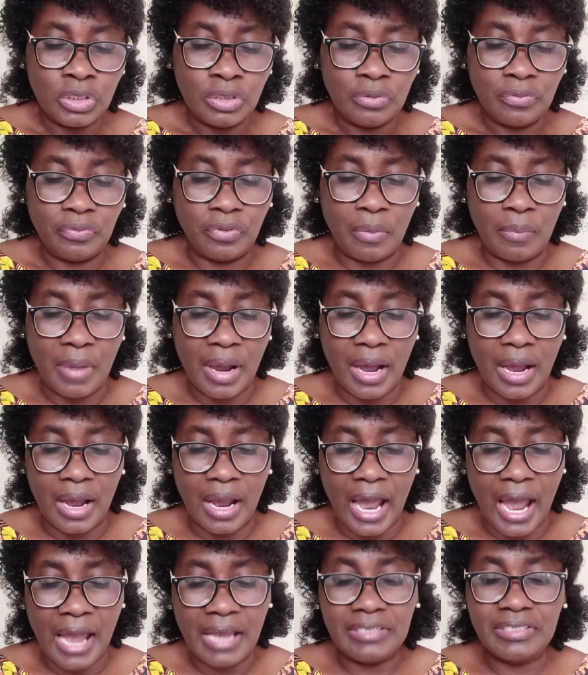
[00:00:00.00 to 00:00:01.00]
From
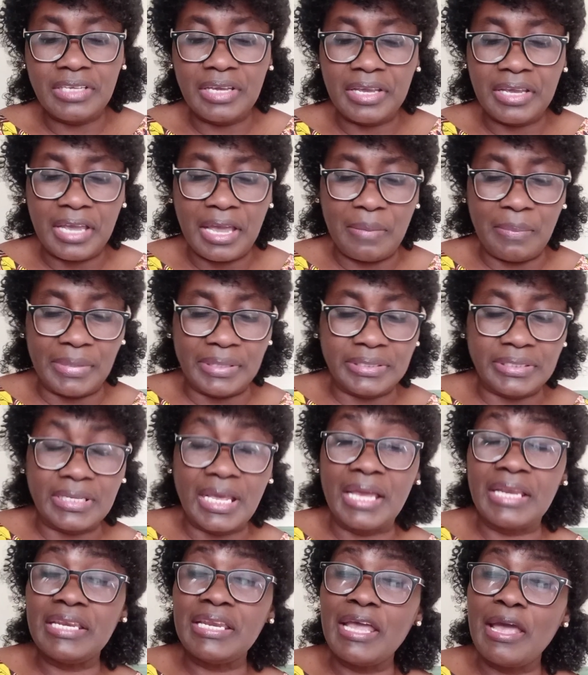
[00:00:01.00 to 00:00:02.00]
Isaac came a
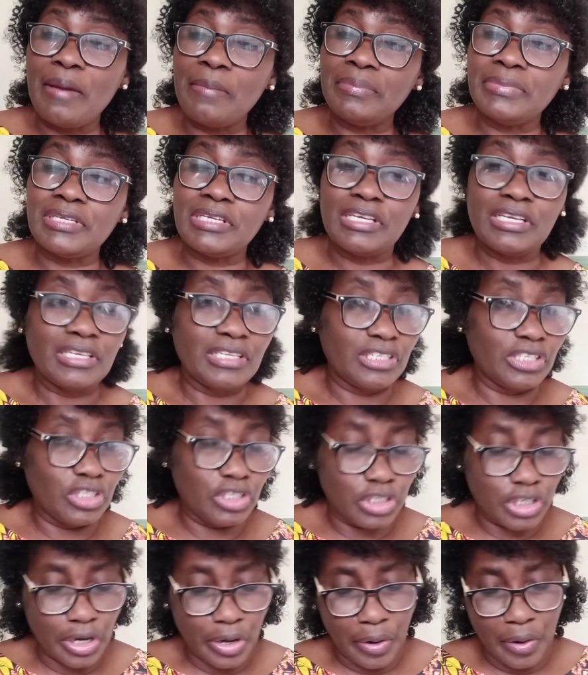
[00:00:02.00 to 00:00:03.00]
son named
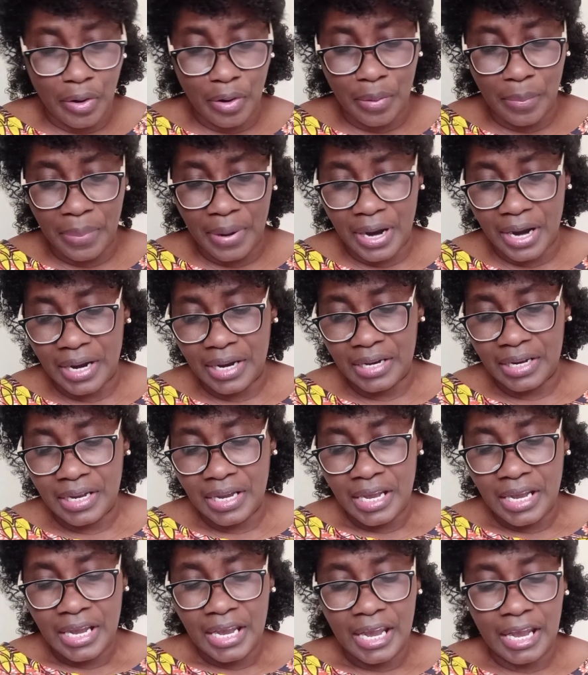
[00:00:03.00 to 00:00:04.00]
Jacob,
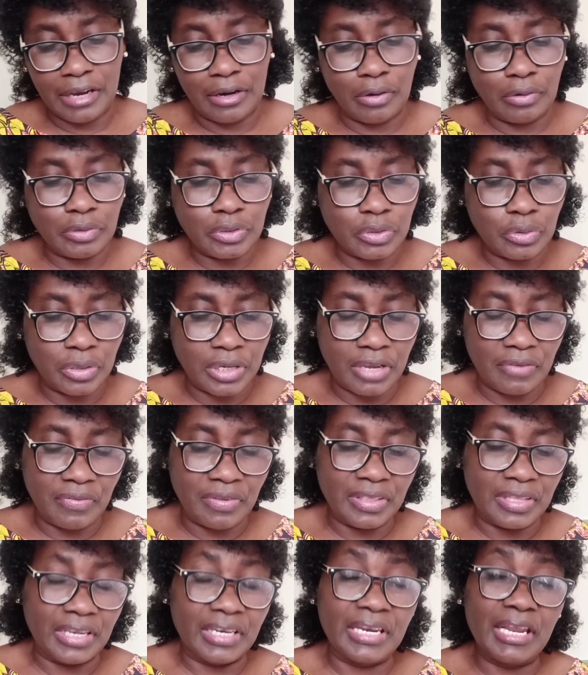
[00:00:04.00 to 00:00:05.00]
and also
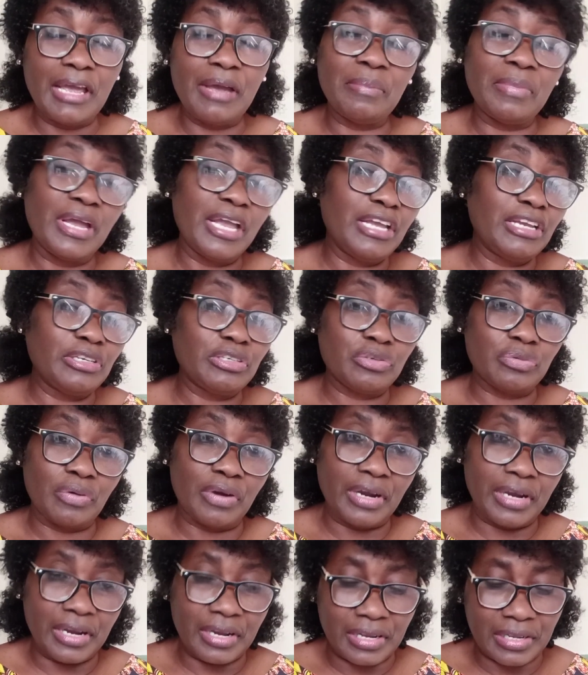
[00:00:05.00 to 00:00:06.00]
given the name
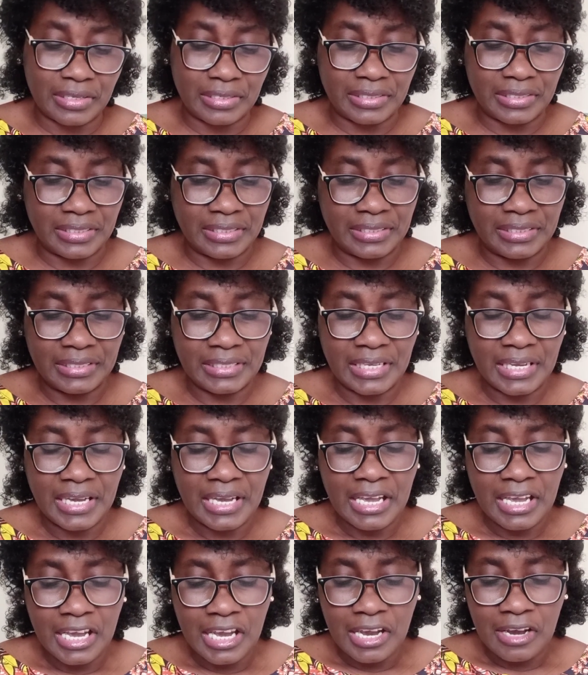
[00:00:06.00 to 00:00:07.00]
Israel.
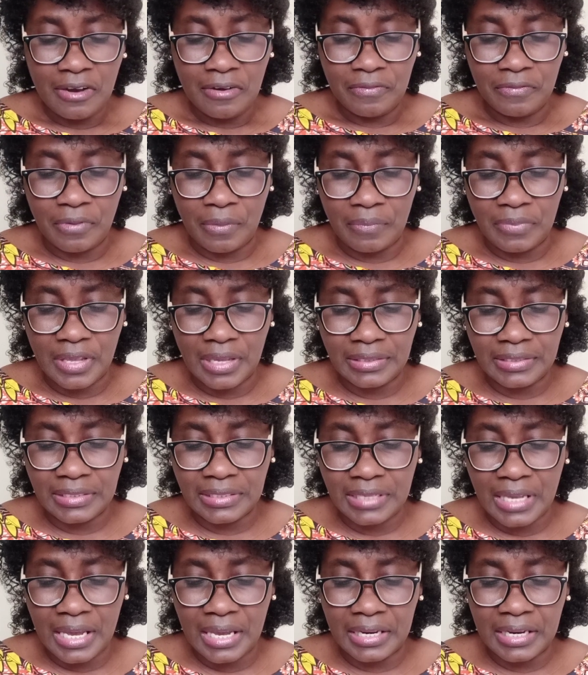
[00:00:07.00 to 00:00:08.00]
From that
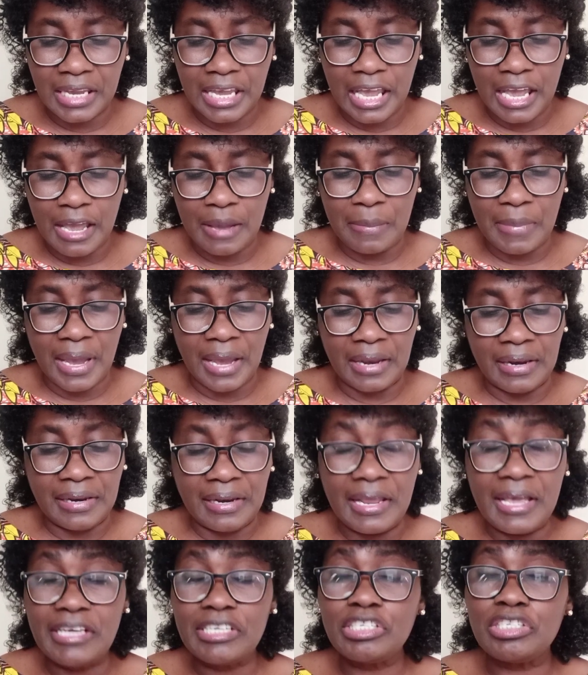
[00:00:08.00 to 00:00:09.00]
son came a
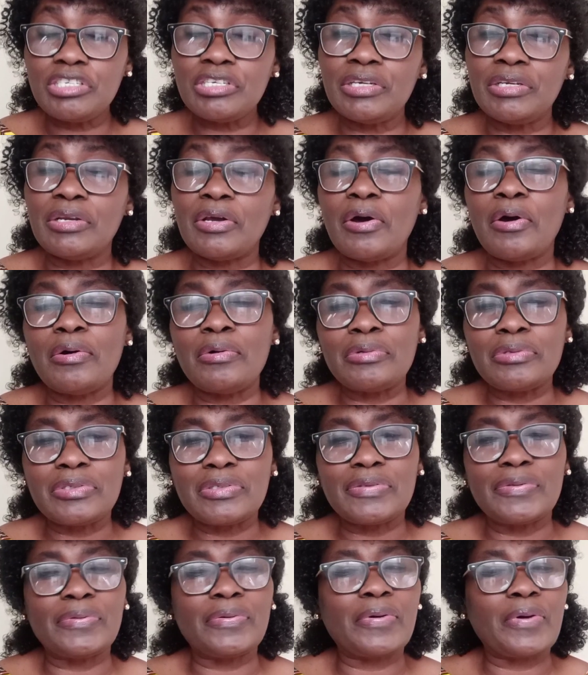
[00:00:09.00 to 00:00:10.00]
nation
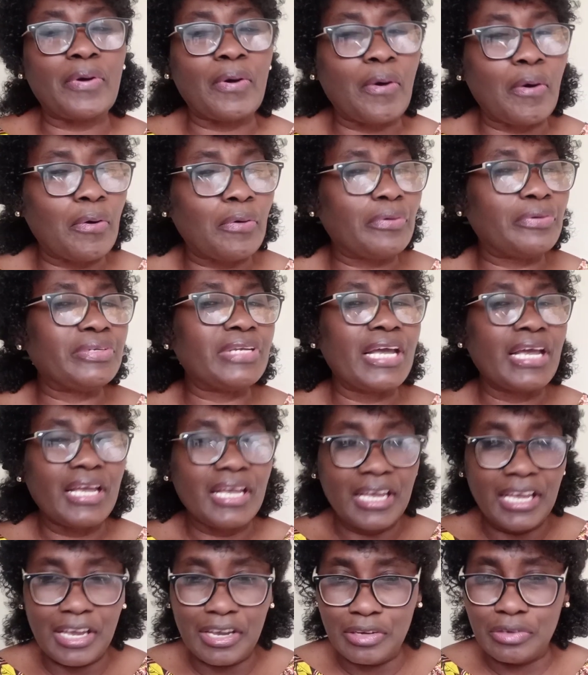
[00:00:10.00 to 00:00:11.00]
also called
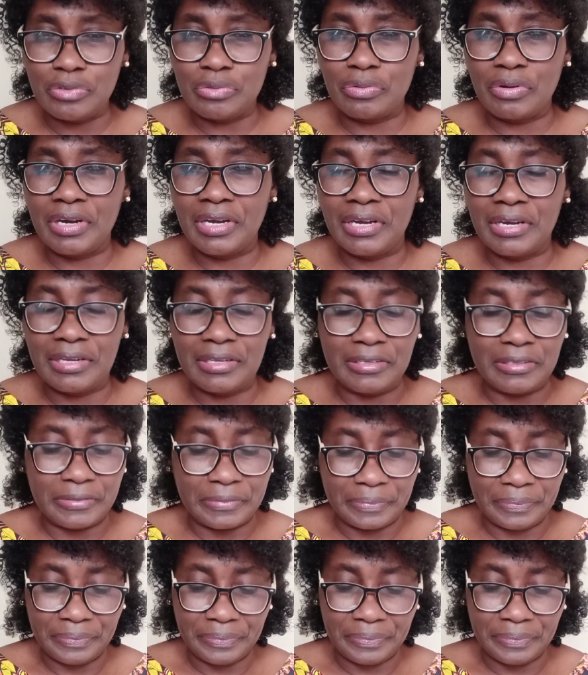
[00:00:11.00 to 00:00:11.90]
Israel.